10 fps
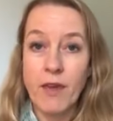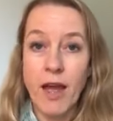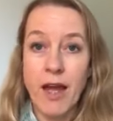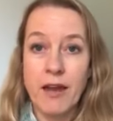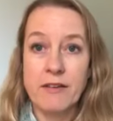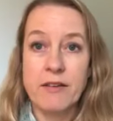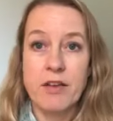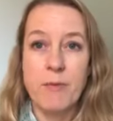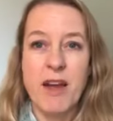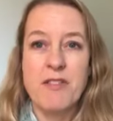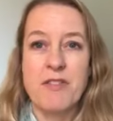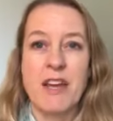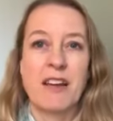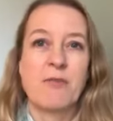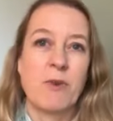And you might
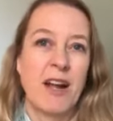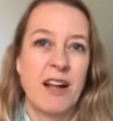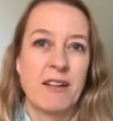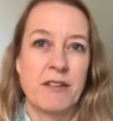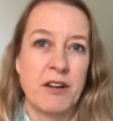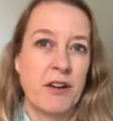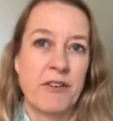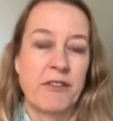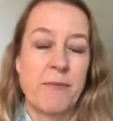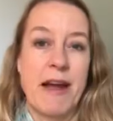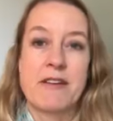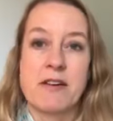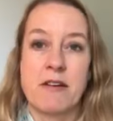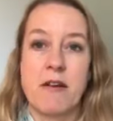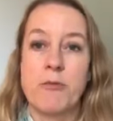think, well, it doesn't
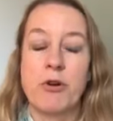matter.